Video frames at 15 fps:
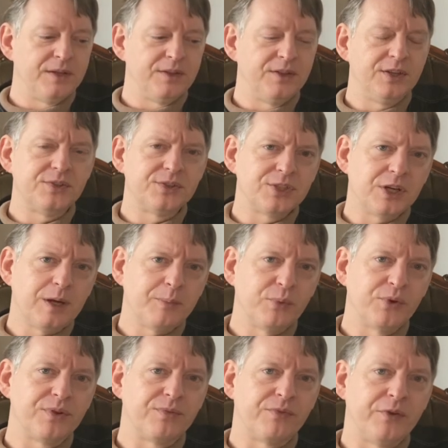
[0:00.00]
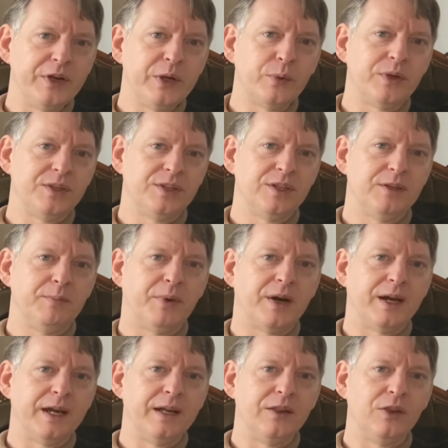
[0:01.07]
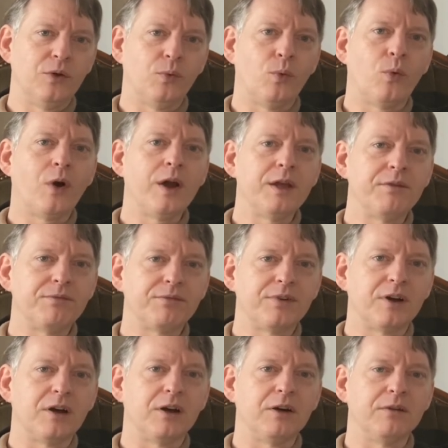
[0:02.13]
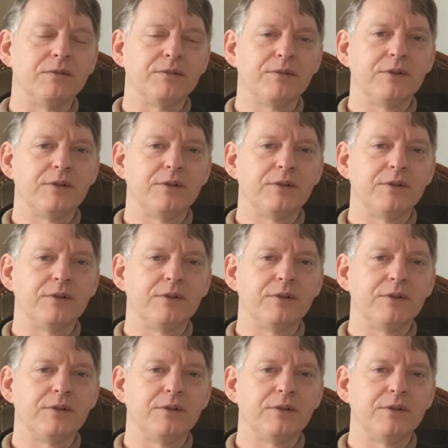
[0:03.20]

this shop was frequented by the wife of